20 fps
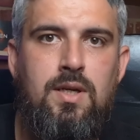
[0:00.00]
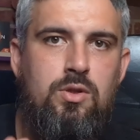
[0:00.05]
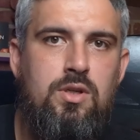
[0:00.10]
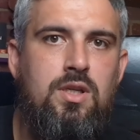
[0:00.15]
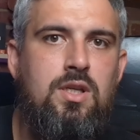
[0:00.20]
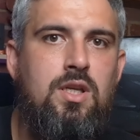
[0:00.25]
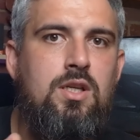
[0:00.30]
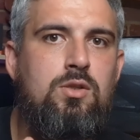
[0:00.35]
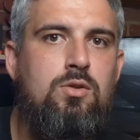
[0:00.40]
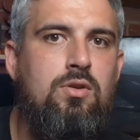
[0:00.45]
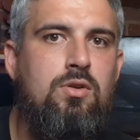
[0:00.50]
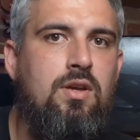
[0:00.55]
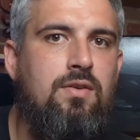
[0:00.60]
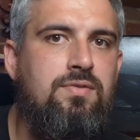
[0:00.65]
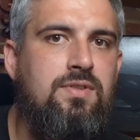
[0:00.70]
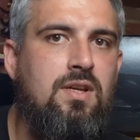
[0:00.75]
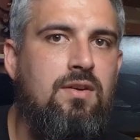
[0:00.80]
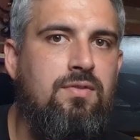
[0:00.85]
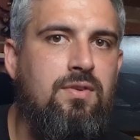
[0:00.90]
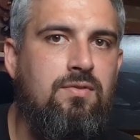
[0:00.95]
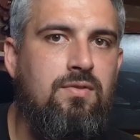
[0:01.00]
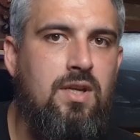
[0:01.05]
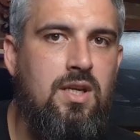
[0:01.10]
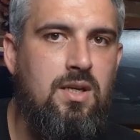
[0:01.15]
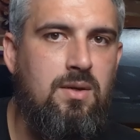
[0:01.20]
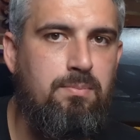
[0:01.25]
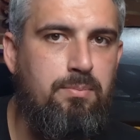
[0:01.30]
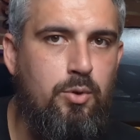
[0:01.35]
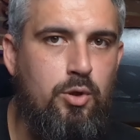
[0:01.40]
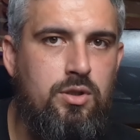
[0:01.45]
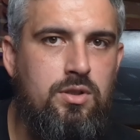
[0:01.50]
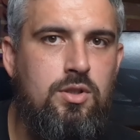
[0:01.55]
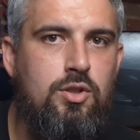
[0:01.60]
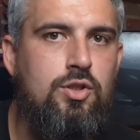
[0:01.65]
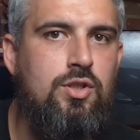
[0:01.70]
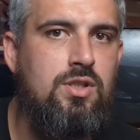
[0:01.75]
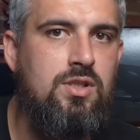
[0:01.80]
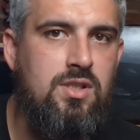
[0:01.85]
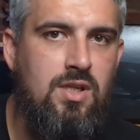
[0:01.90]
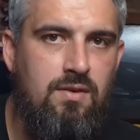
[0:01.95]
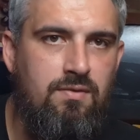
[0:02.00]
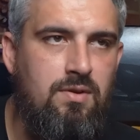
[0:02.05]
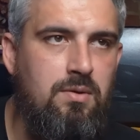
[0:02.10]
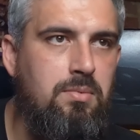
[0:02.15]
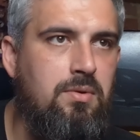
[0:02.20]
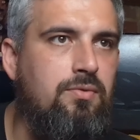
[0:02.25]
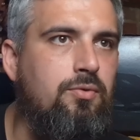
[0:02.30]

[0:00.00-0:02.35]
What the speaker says: So in case you have something very important, just save it